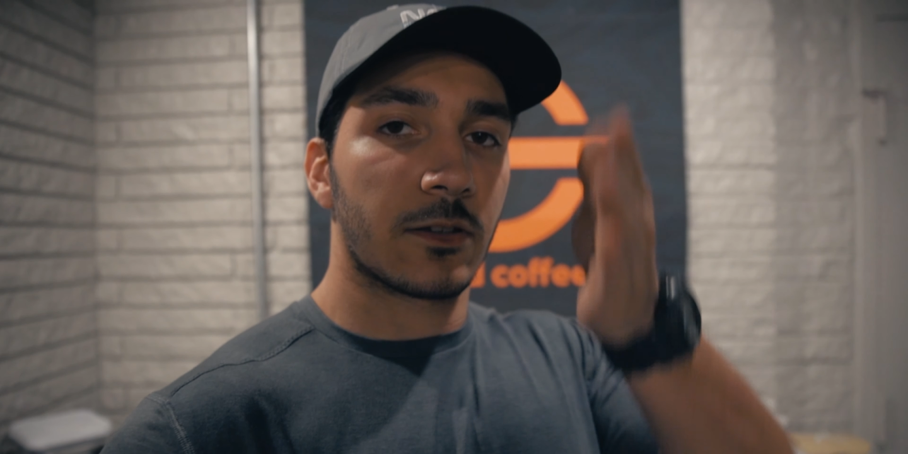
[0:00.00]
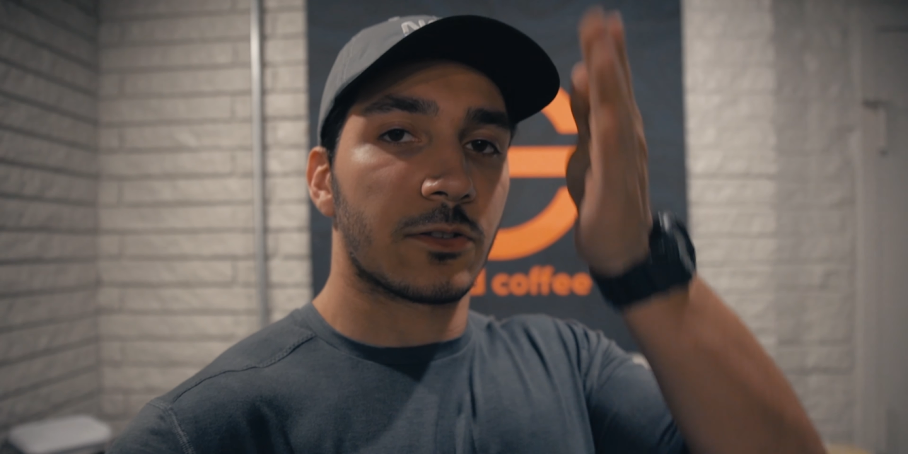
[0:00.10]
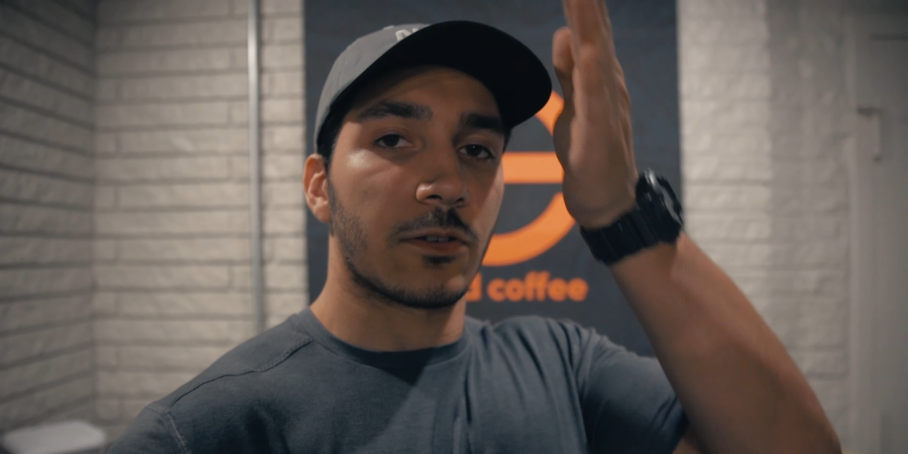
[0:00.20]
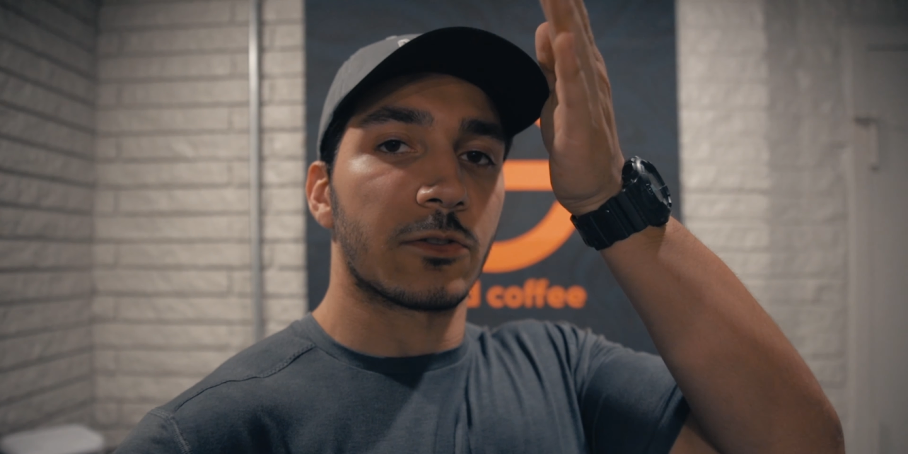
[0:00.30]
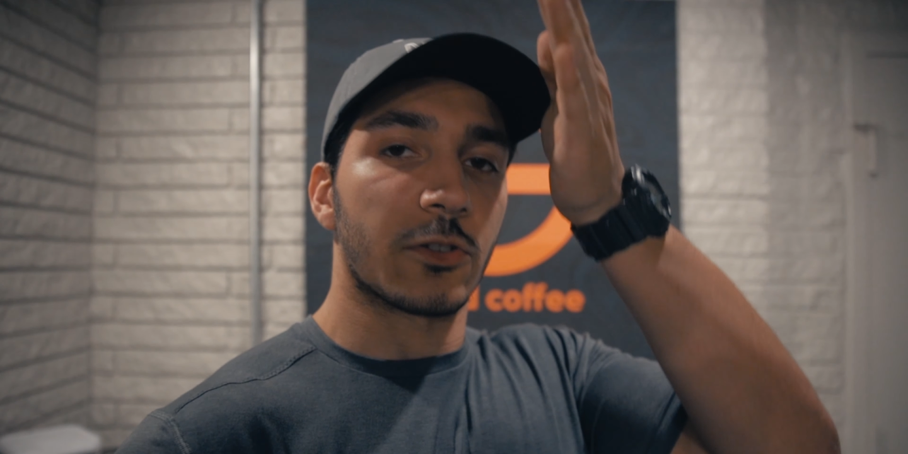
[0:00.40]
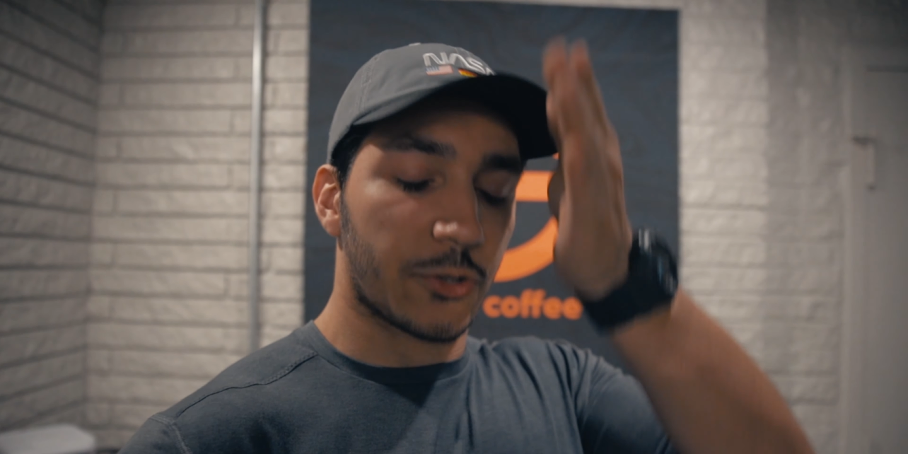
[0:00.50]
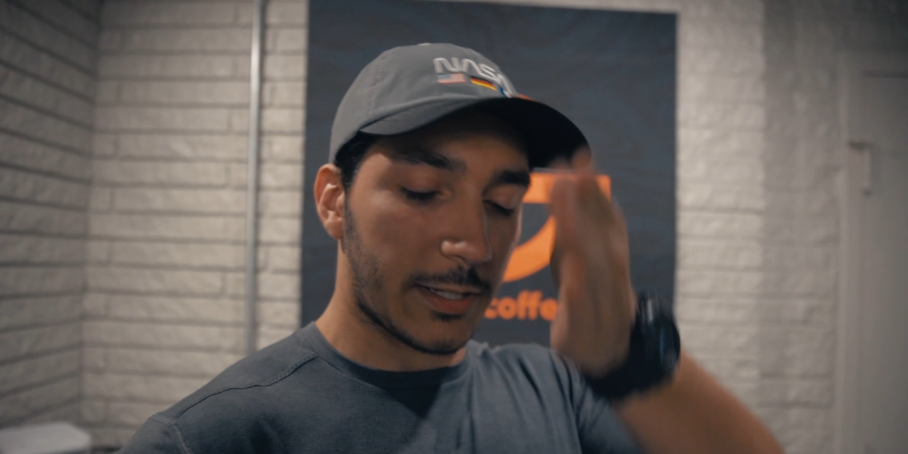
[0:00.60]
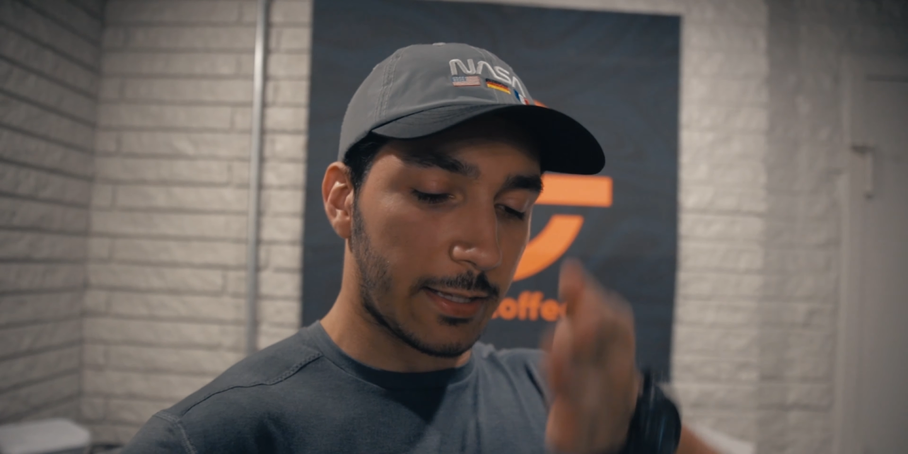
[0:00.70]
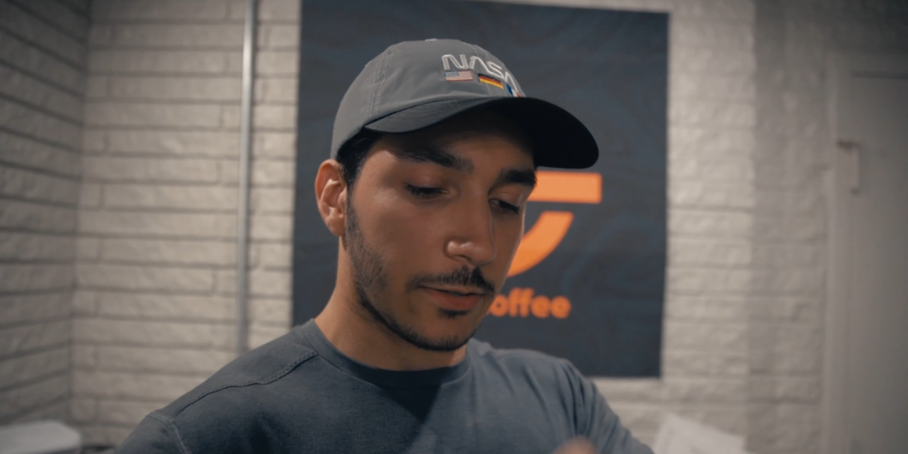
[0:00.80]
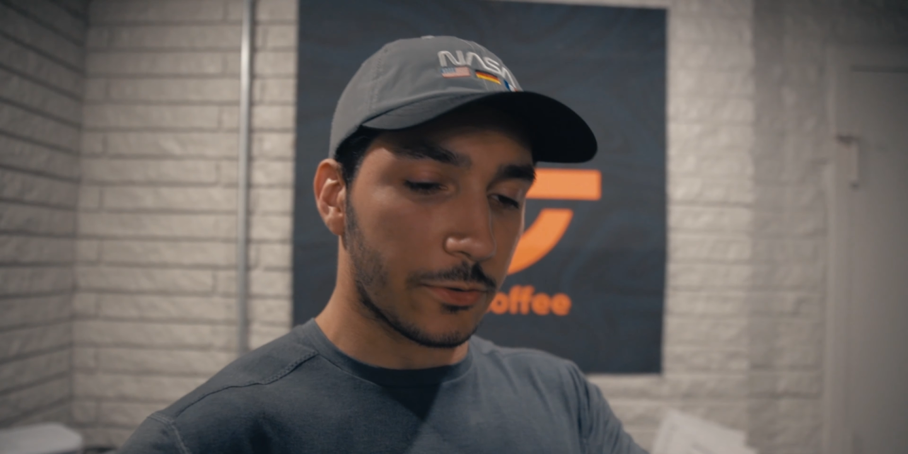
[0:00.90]
So there's a
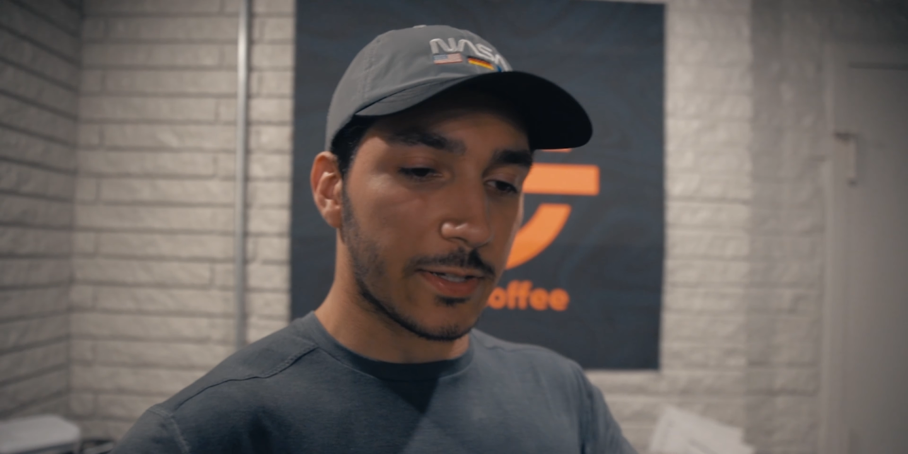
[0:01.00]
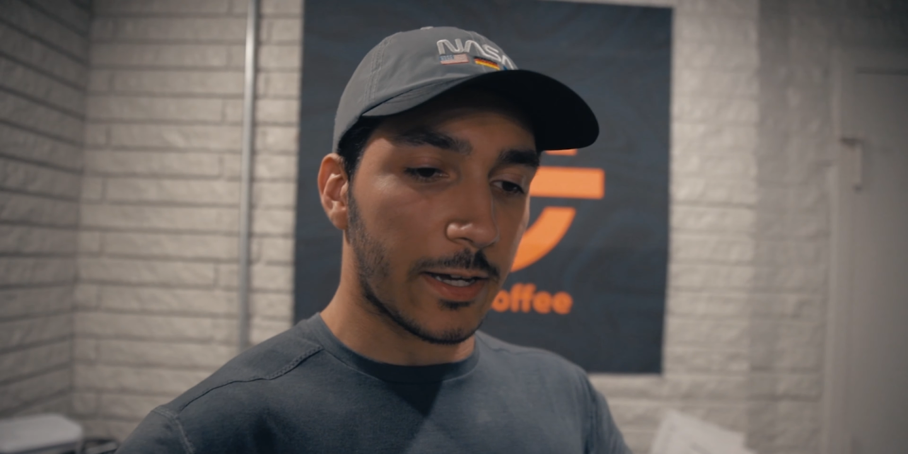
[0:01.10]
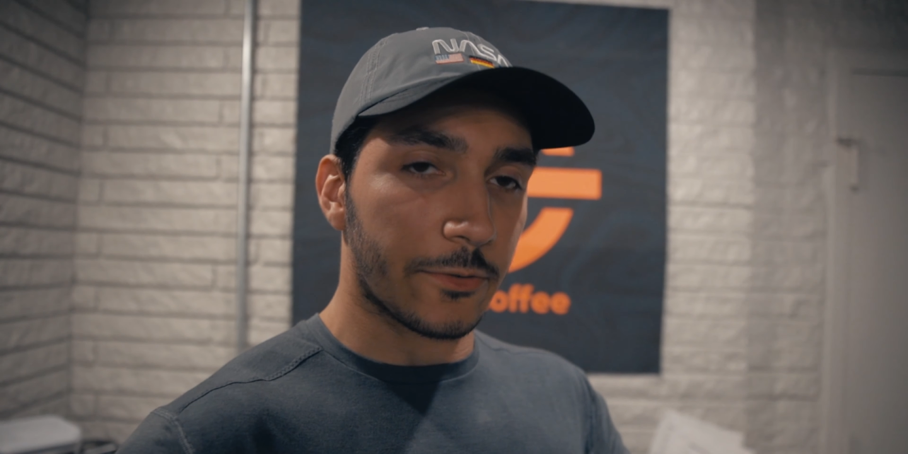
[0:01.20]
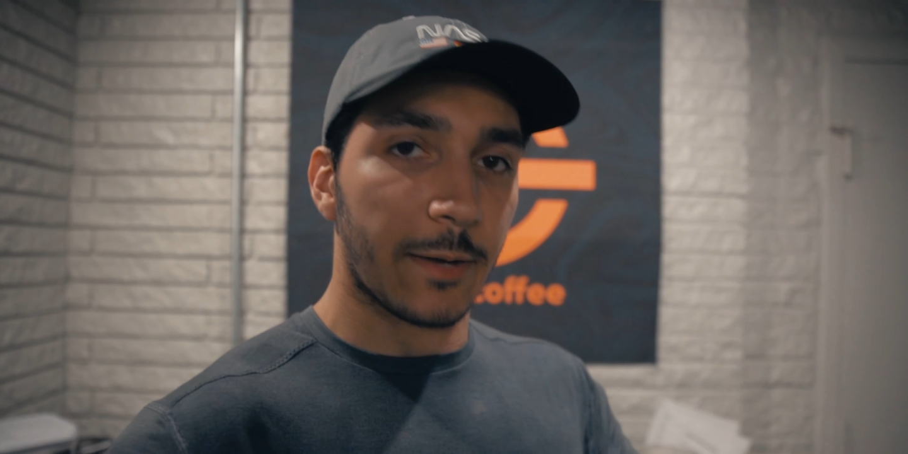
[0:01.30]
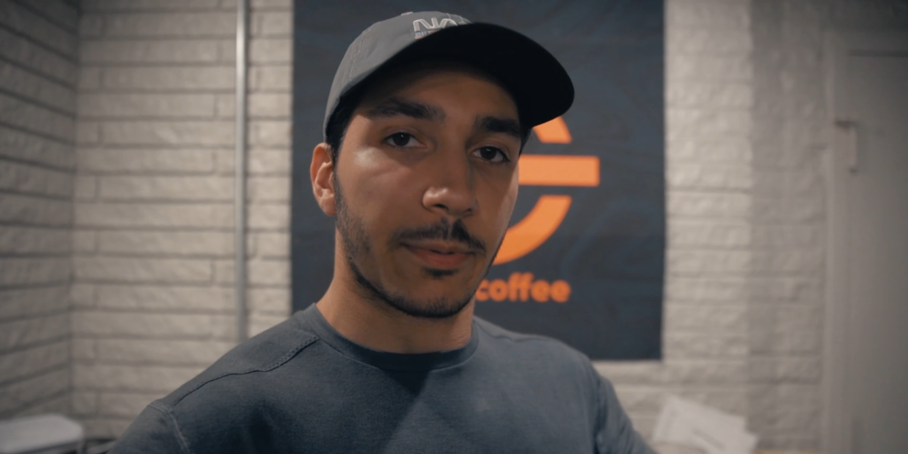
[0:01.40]
straight line that goes down, right?